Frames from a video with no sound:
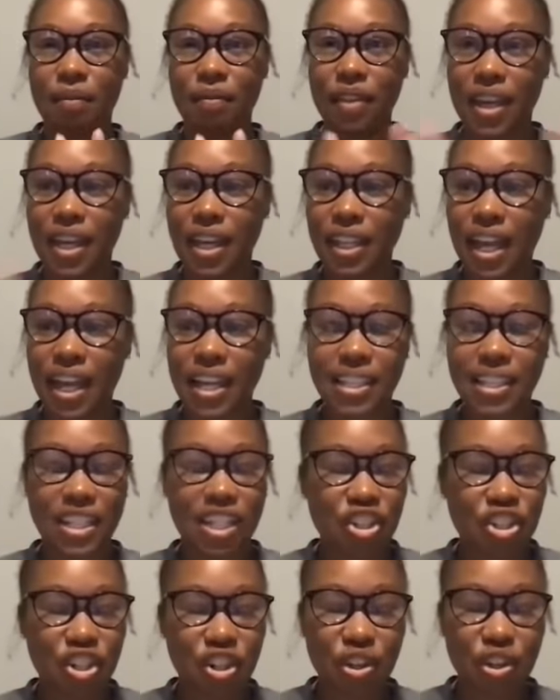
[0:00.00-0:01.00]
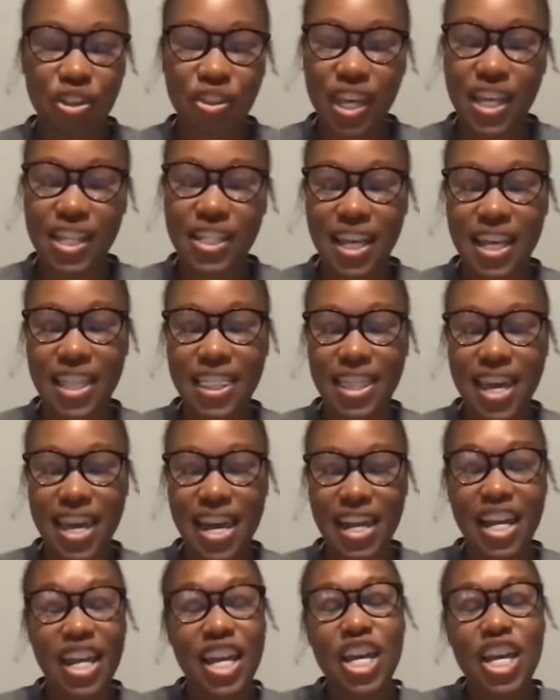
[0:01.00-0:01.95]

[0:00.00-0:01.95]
via like digital and things like that